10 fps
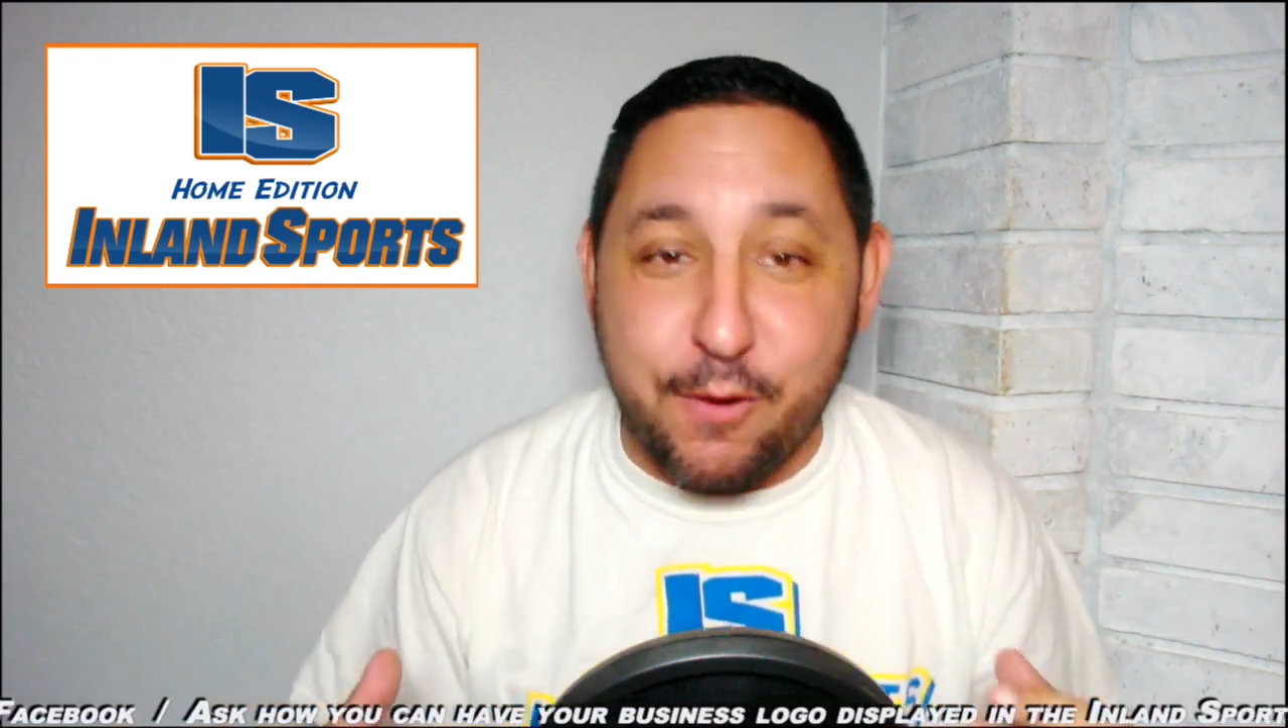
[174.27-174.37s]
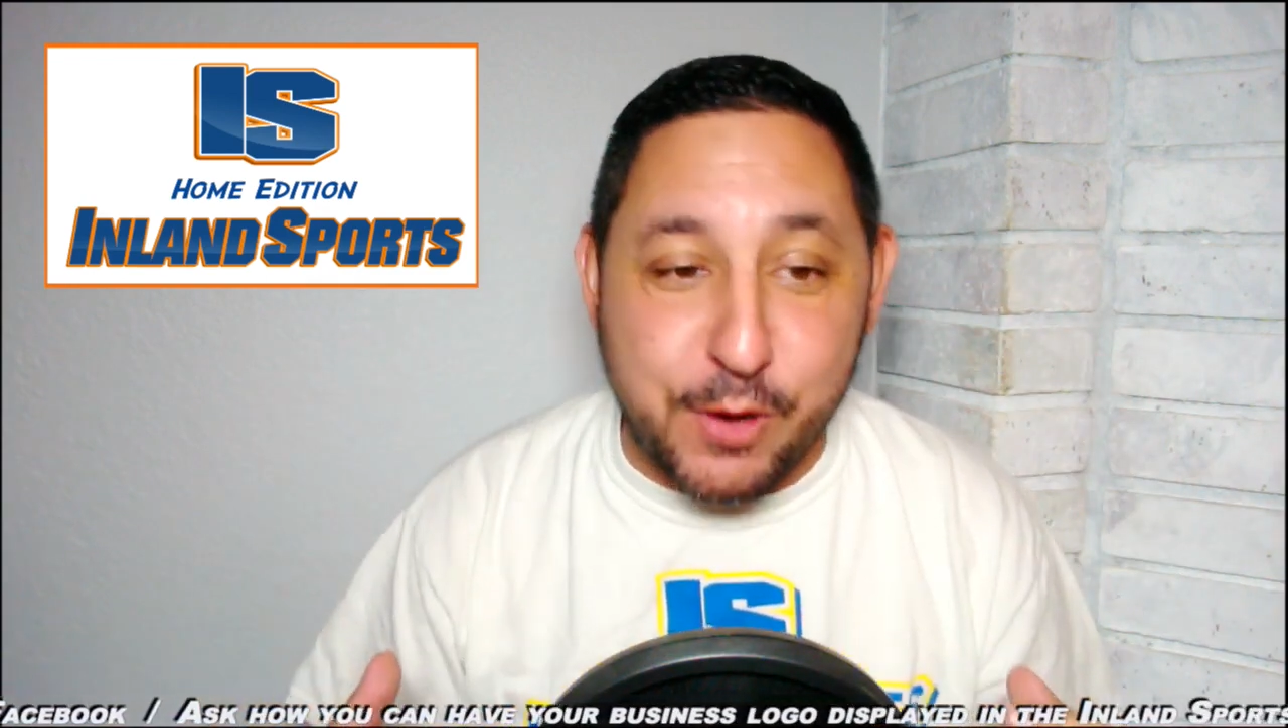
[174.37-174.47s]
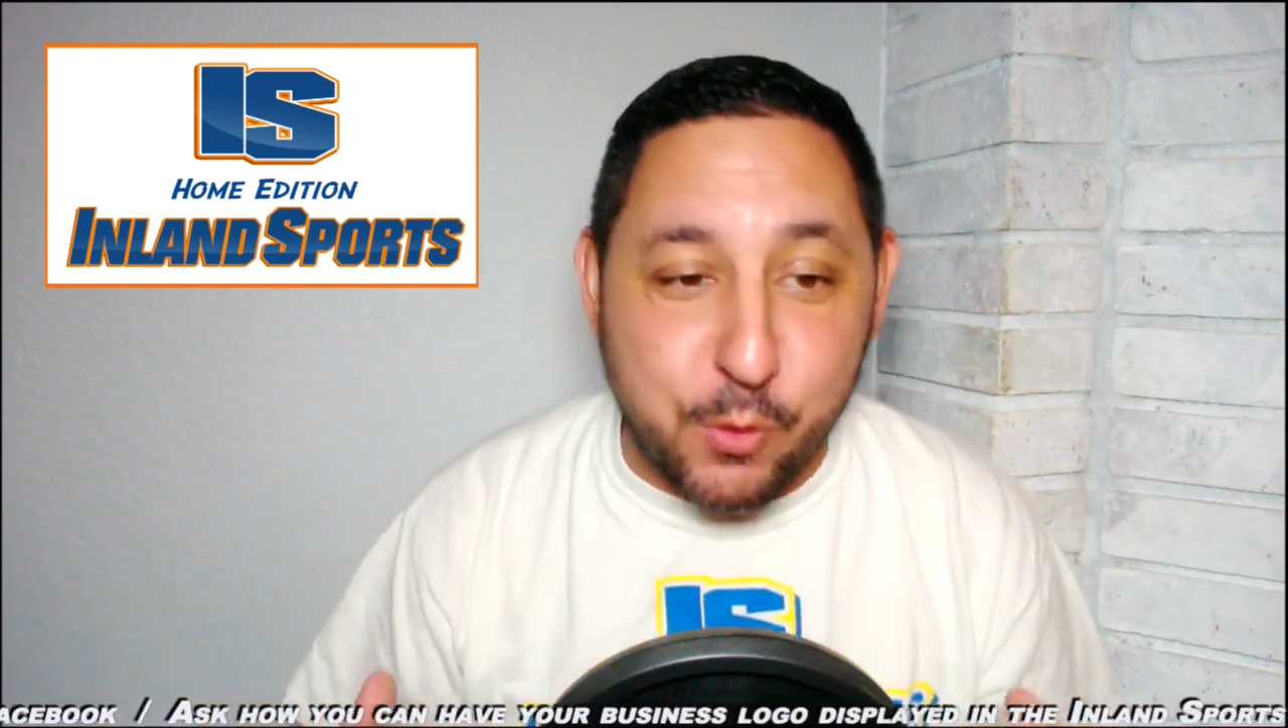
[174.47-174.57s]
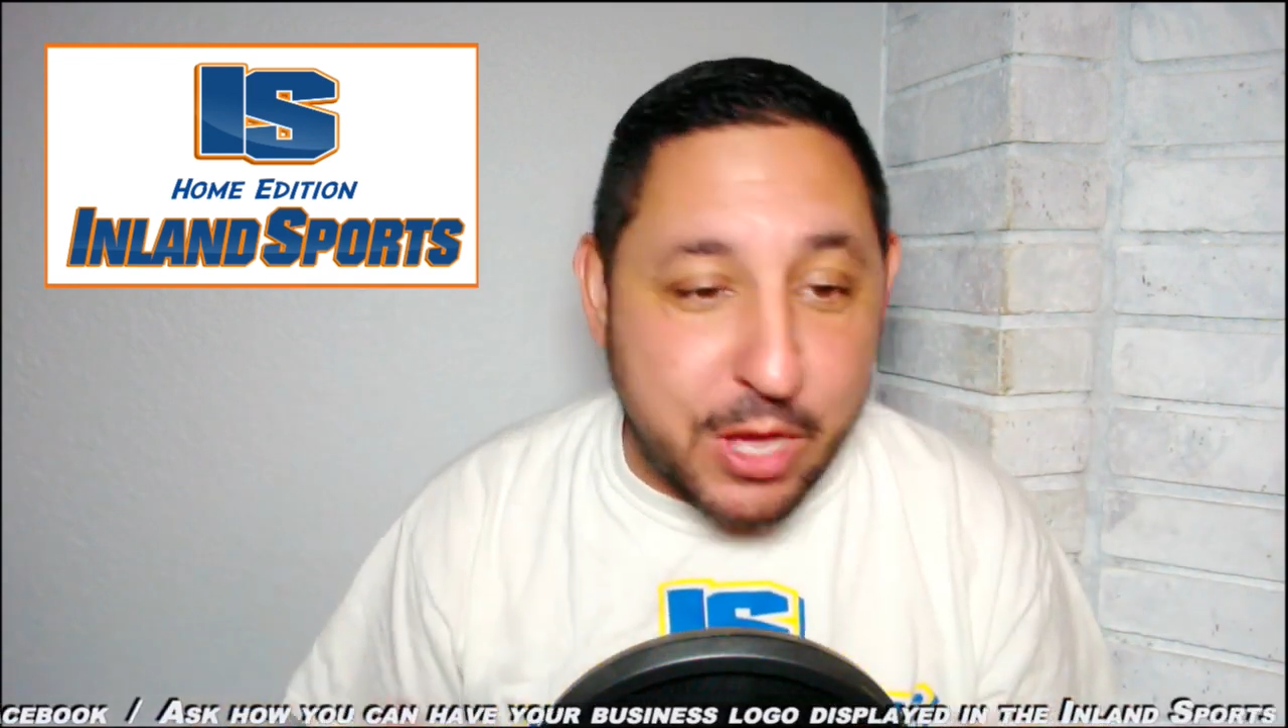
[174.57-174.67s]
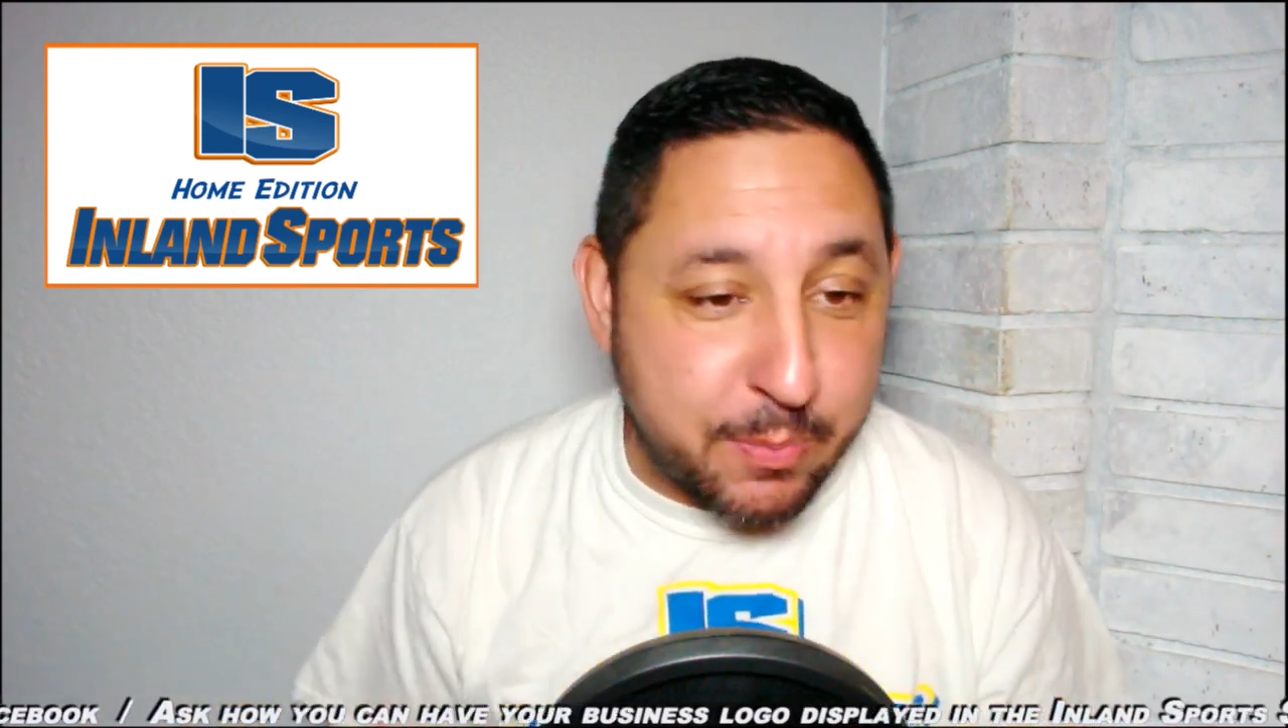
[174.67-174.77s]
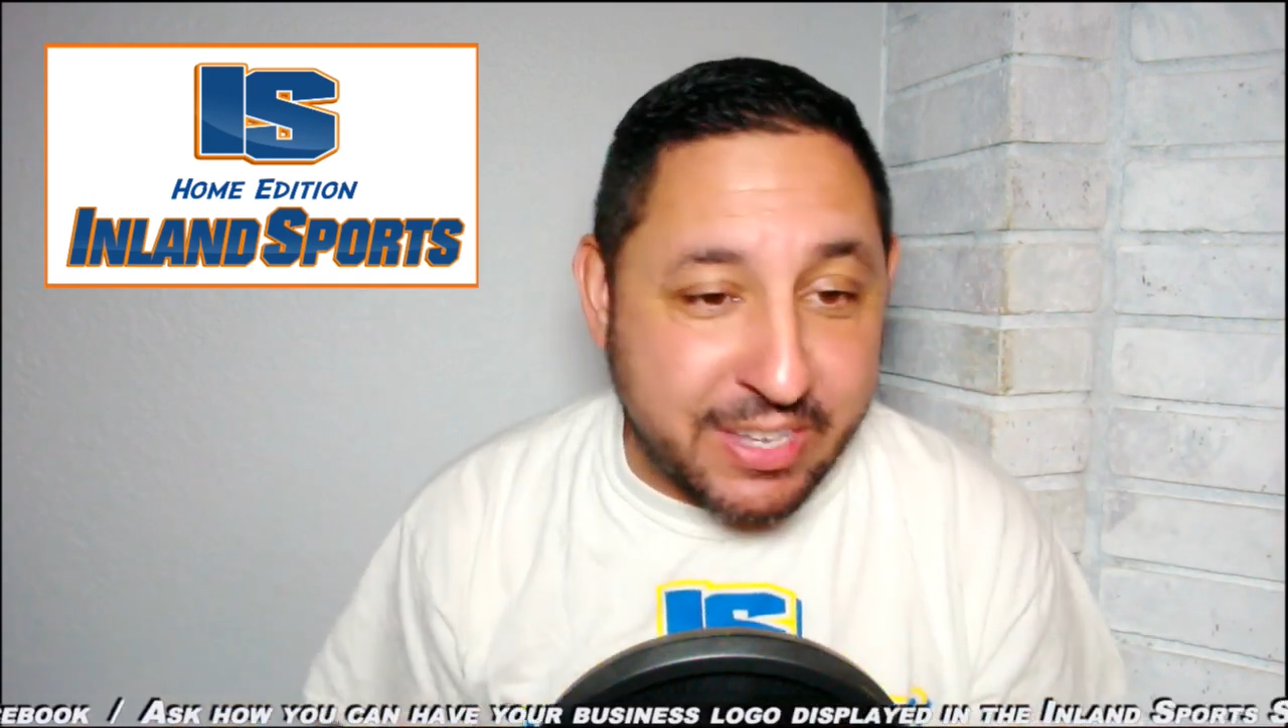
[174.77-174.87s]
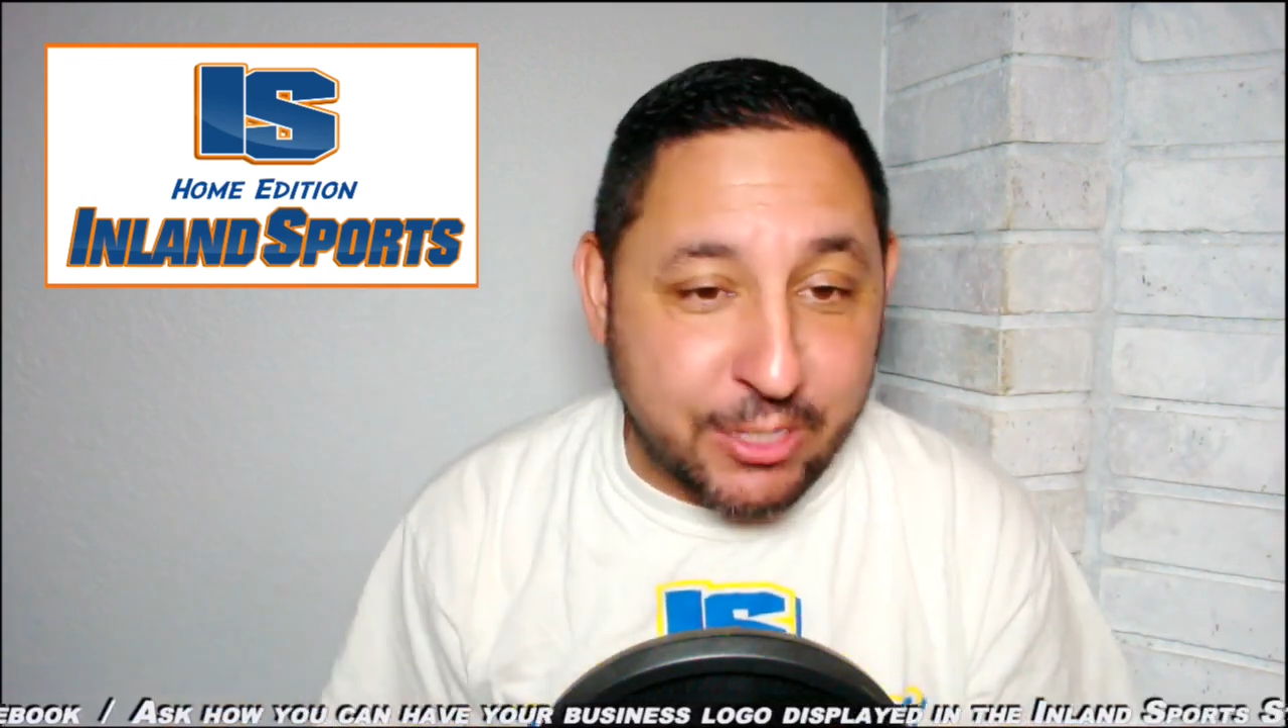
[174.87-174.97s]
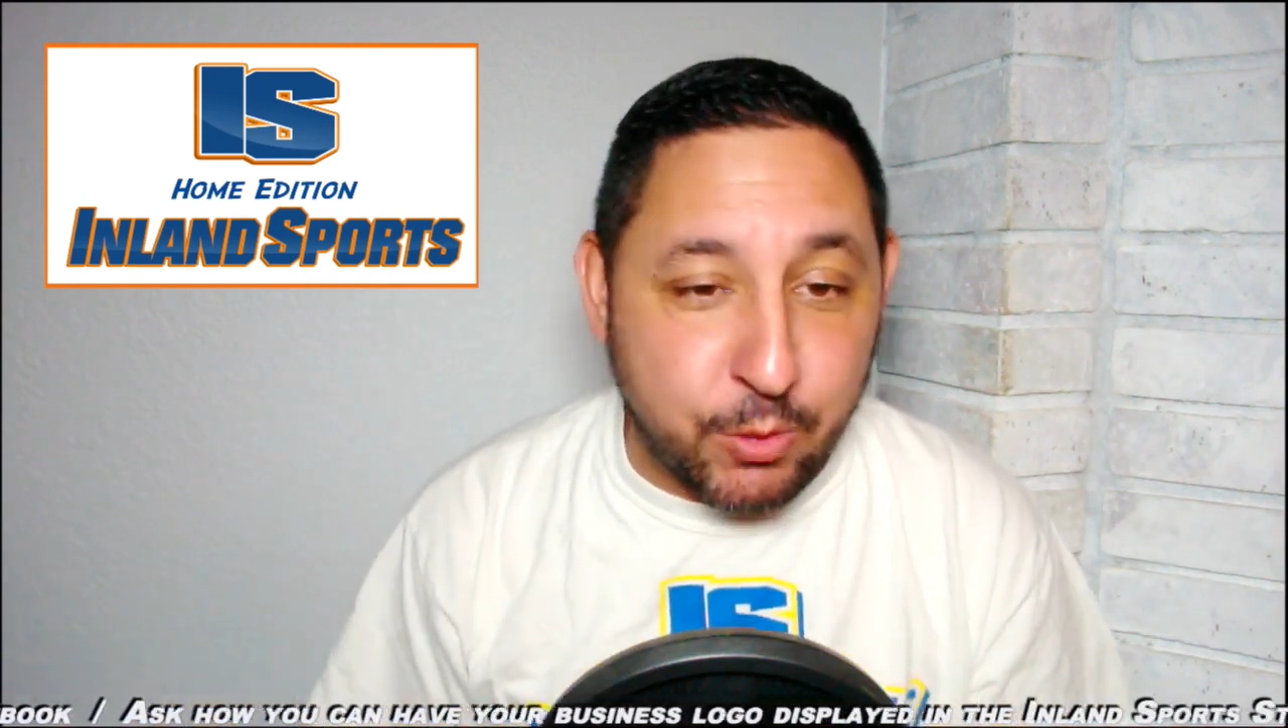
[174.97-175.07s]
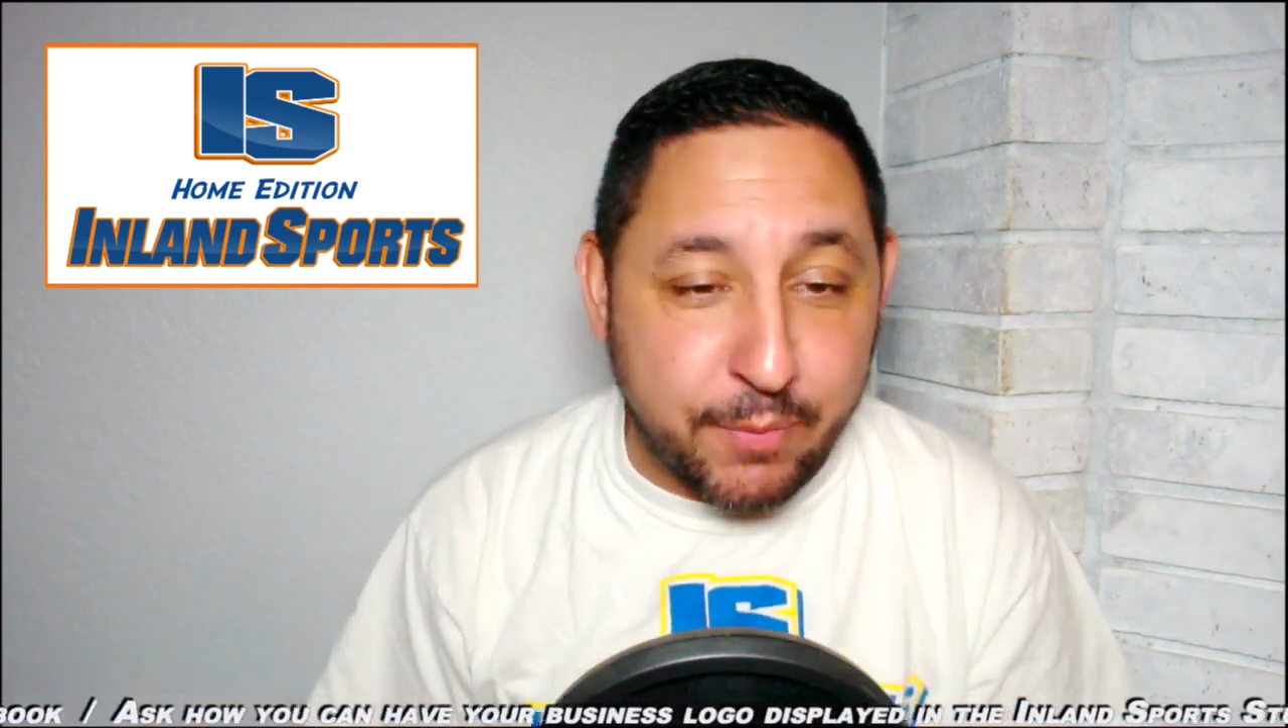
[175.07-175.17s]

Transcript: every week because